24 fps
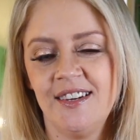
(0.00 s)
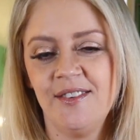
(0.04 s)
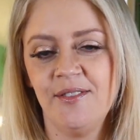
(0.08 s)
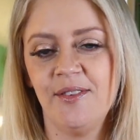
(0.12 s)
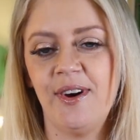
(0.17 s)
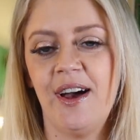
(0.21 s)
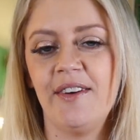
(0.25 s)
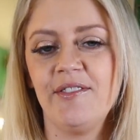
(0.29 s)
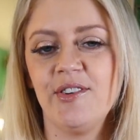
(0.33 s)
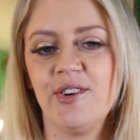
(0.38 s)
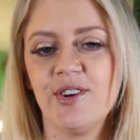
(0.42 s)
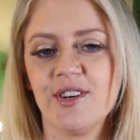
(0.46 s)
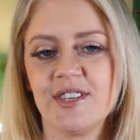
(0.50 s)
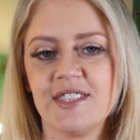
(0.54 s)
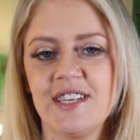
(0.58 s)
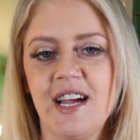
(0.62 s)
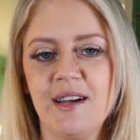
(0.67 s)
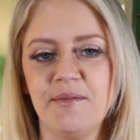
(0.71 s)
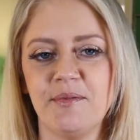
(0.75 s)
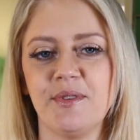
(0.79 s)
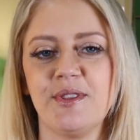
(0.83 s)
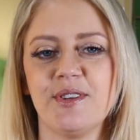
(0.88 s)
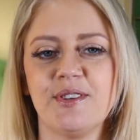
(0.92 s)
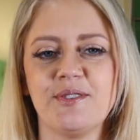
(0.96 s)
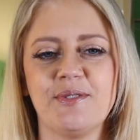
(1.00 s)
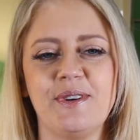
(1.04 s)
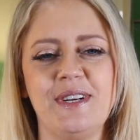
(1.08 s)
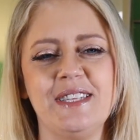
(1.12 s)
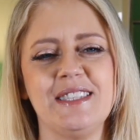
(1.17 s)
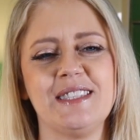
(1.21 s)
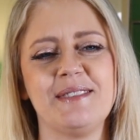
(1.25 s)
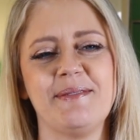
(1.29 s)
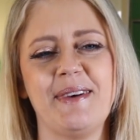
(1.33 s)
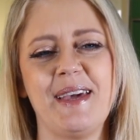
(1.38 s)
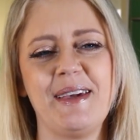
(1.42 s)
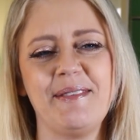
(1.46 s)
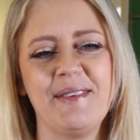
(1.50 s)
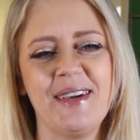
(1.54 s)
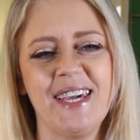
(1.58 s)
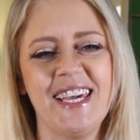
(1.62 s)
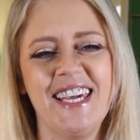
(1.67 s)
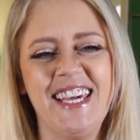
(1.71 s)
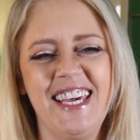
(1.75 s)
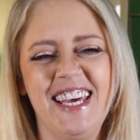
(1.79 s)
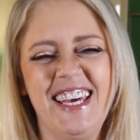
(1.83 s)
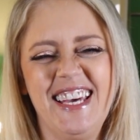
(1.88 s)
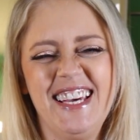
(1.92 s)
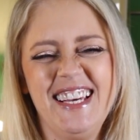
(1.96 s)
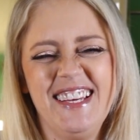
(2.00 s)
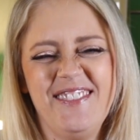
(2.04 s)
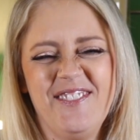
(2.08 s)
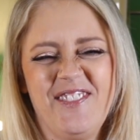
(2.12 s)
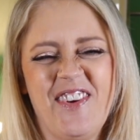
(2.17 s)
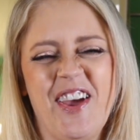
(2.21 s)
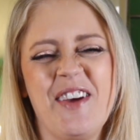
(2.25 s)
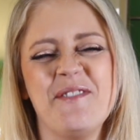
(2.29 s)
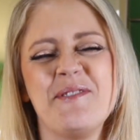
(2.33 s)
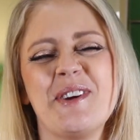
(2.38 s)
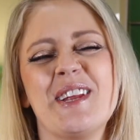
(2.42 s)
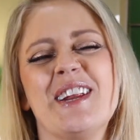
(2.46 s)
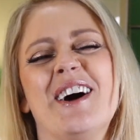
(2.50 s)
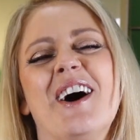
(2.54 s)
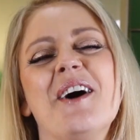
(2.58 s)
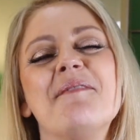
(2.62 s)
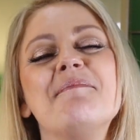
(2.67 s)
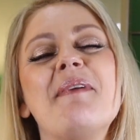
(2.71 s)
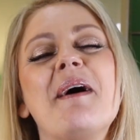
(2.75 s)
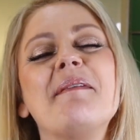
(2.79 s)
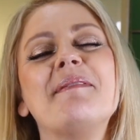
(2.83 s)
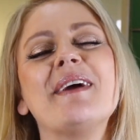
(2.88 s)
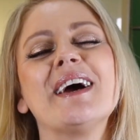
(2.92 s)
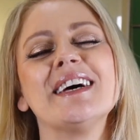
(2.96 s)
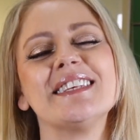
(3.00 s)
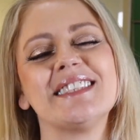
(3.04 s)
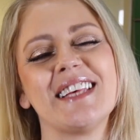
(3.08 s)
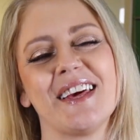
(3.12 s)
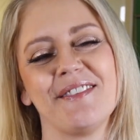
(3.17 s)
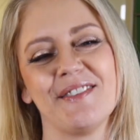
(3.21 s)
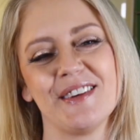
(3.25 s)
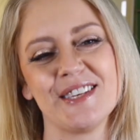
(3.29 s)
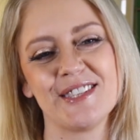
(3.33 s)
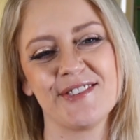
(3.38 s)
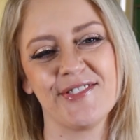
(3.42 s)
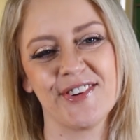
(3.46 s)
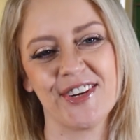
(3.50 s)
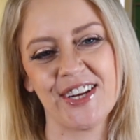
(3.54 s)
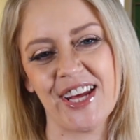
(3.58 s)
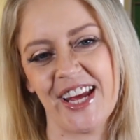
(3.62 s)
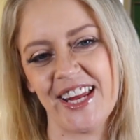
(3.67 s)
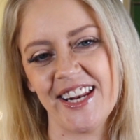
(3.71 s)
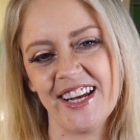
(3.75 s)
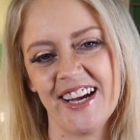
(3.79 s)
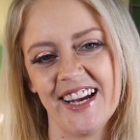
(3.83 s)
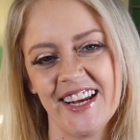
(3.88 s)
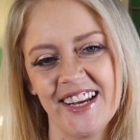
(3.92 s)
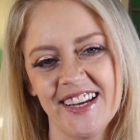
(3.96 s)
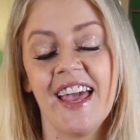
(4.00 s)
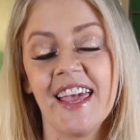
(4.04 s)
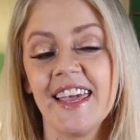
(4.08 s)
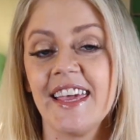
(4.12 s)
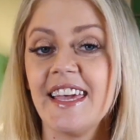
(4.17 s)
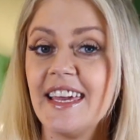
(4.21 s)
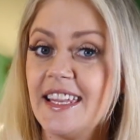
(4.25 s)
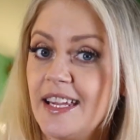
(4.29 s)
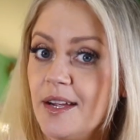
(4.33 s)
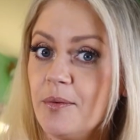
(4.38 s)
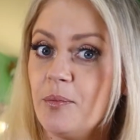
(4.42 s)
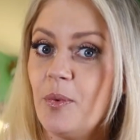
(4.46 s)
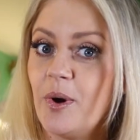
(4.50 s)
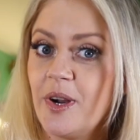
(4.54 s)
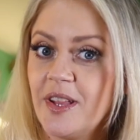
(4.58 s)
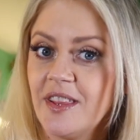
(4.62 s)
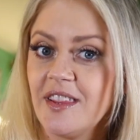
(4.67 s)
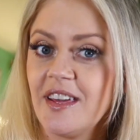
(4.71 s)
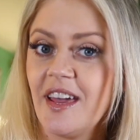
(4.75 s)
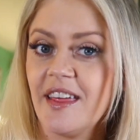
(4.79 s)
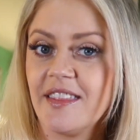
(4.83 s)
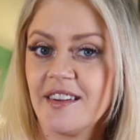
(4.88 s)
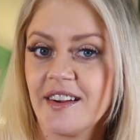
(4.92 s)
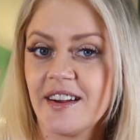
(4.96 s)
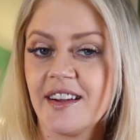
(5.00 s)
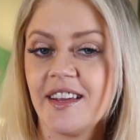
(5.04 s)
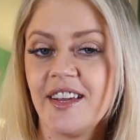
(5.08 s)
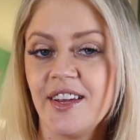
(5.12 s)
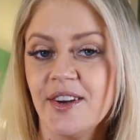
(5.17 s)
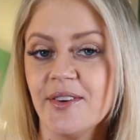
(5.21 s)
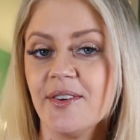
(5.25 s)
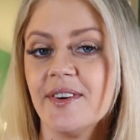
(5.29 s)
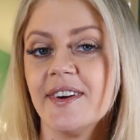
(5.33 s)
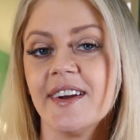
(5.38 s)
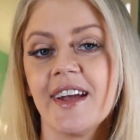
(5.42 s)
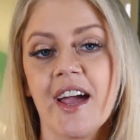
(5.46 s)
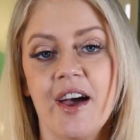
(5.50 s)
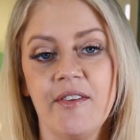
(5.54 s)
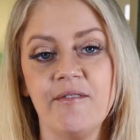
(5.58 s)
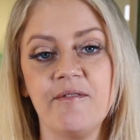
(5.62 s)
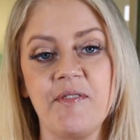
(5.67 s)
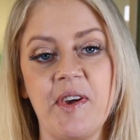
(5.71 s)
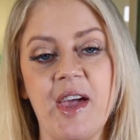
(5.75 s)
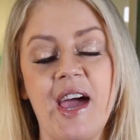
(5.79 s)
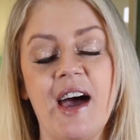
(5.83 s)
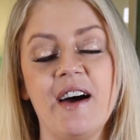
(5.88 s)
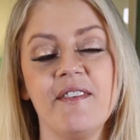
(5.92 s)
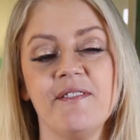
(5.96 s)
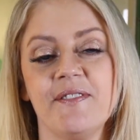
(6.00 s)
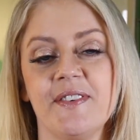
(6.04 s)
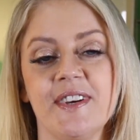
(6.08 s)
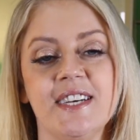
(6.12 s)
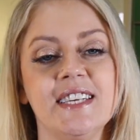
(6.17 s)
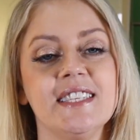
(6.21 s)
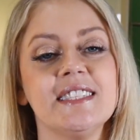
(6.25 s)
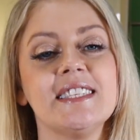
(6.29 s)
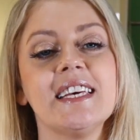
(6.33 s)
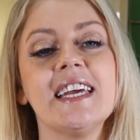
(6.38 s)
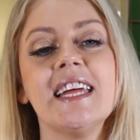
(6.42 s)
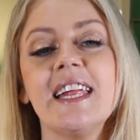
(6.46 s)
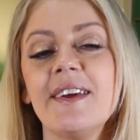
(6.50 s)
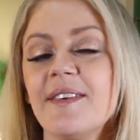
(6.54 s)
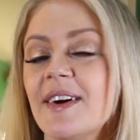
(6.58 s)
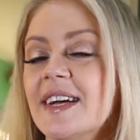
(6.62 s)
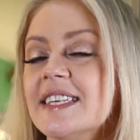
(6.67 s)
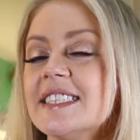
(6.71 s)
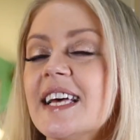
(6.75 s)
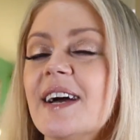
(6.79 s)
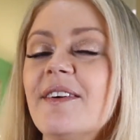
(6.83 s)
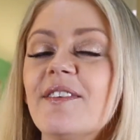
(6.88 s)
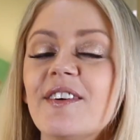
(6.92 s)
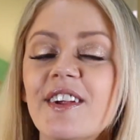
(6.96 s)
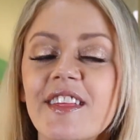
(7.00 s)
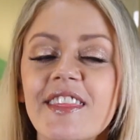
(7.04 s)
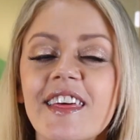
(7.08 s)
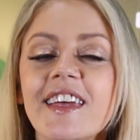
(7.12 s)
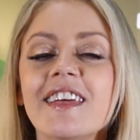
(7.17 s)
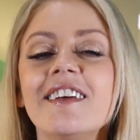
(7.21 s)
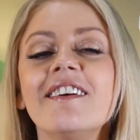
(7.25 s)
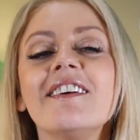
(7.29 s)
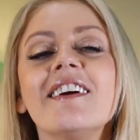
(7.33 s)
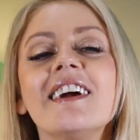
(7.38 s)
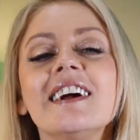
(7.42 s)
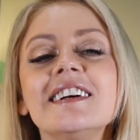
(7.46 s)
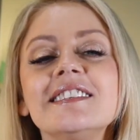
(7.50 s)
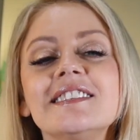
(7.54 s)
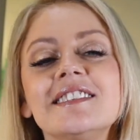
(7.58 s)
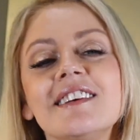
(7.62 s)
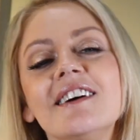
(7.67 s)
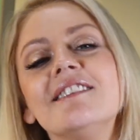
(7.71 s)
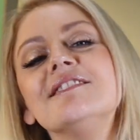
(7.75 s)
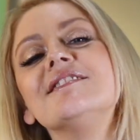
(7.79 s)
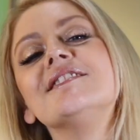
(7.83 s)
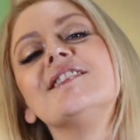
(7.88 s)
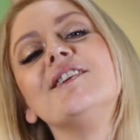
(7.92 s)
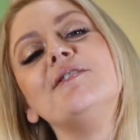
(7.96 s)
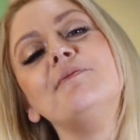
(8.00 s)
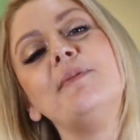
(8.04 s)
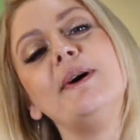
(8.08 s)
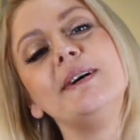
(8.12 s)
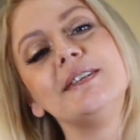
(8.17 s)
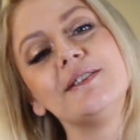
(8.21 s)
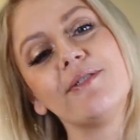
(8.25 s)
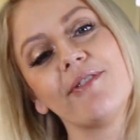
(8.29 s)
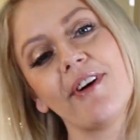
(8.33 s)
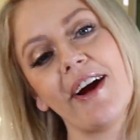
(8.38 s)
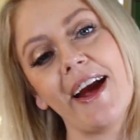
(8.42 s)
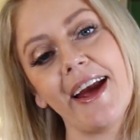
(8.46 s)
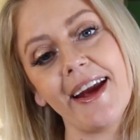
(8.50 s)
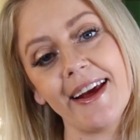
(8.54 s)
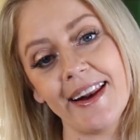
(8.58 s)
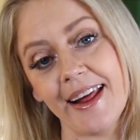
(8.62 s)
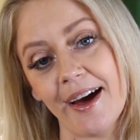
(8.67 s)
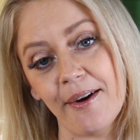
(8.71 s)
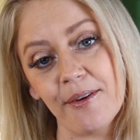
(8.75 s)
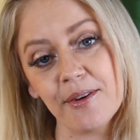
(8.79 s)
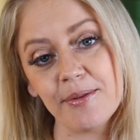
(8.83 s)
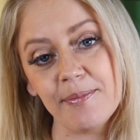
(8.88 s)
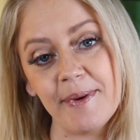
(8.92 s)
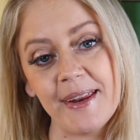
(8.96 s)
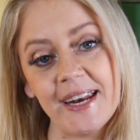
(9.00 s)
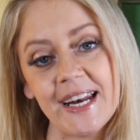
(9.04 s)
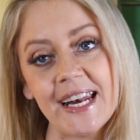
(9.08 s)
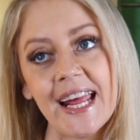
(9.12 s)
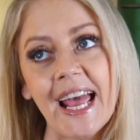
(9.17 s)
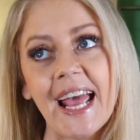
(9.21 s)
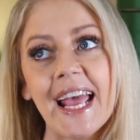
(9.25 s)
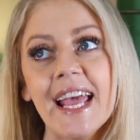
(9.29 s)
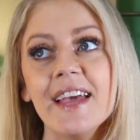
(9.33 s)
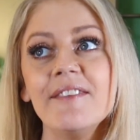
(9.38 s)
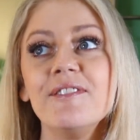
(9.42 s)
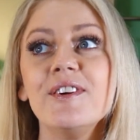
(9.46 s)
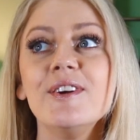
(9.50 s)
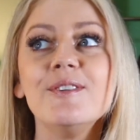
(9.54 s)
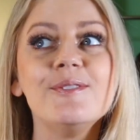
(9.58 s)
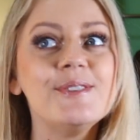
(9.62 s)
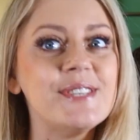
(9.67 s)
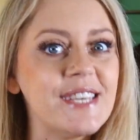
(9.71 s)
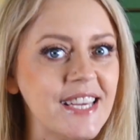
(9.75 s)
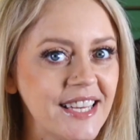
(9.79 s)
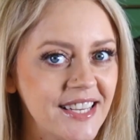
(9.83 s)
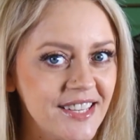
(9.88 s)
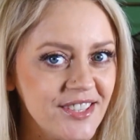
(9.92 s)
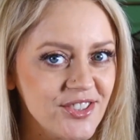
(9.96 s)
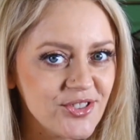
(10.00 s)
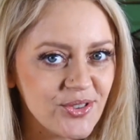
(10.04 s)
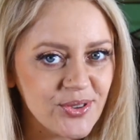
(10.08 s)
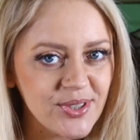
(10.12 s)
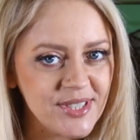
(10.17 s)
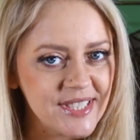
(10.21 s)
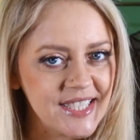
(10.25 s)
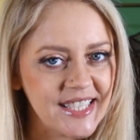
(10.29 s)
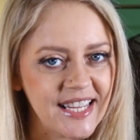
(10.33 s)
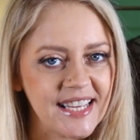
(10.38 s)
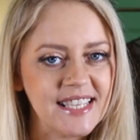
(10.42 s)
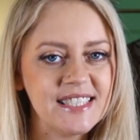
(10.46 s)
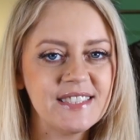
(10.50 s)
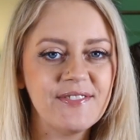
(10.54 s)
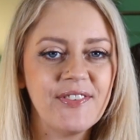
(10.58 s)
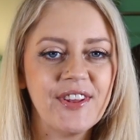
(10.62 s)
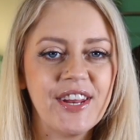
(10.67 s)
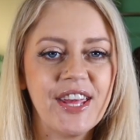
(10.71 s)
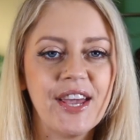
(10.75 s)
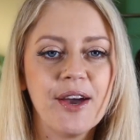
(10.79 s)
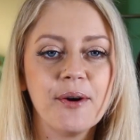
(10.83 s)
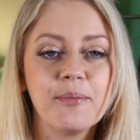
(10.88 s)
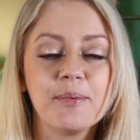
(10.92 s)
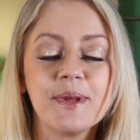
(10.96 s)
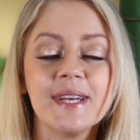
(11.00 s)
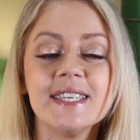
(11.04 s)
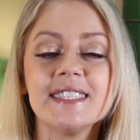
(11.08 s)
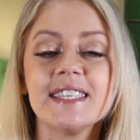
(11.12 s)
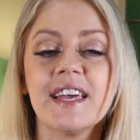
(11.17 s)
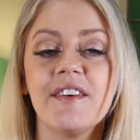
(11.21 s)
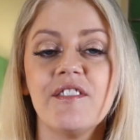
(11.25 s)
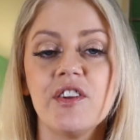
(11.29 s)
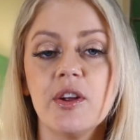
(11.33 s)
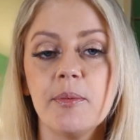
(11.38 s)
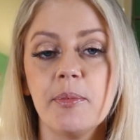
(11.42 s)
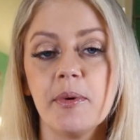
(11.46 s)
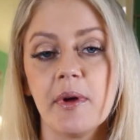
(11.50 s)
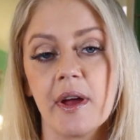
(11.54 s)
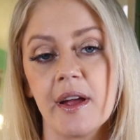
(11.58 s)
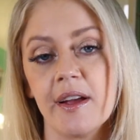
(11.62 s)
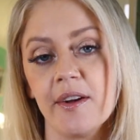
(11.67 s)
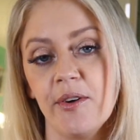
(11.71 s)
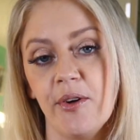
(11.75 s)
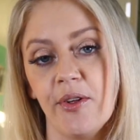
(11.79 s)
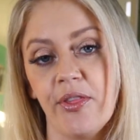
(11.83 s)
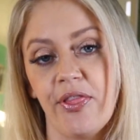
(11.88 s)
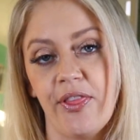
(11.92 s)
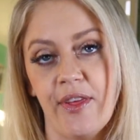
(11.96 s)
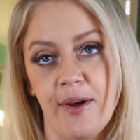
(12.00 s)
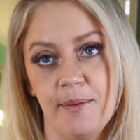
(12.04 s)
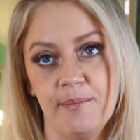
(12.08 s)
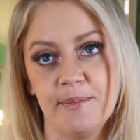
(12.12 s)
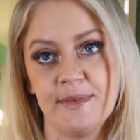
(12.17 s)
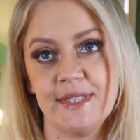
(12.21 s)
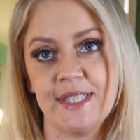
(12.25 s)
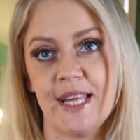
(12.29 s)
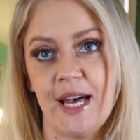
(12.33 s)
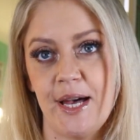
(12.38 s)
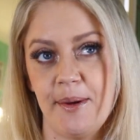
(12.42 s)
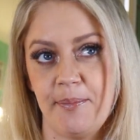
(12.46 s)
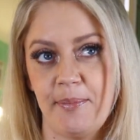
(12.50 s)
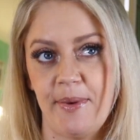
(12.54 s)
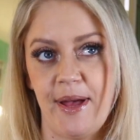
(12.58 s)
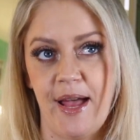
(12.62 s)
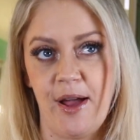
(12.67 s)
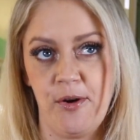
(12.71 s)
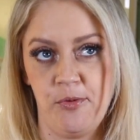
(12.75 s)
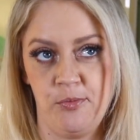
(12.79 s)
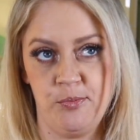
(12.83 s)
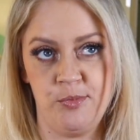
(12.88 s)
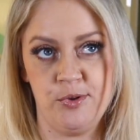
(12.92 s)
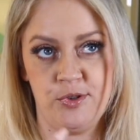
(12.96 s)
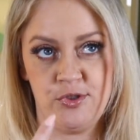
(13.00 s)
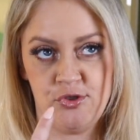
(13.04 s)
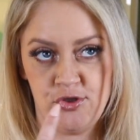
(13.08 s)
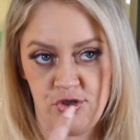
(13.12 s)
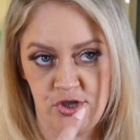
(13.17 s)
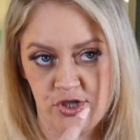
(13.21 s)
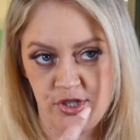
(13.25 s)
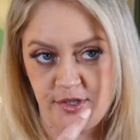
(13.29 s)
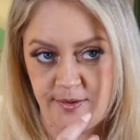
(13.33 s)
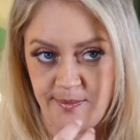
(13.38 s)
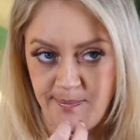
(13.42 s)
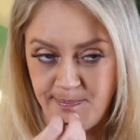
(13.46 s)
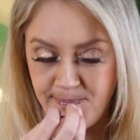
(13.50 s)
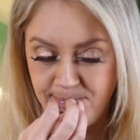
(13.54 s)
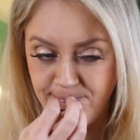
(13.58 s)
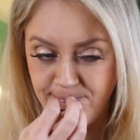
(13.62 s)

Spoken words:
will have a hard time with the twins, maybe. Maybe not. Maybe I'll save this for date night and get in one of the other cute and comfy outfits. Anyways, I want to thank you guys so, so much for hanging out with me today. If you did enjoy today's video, please give it a big old thumbs up. I almost just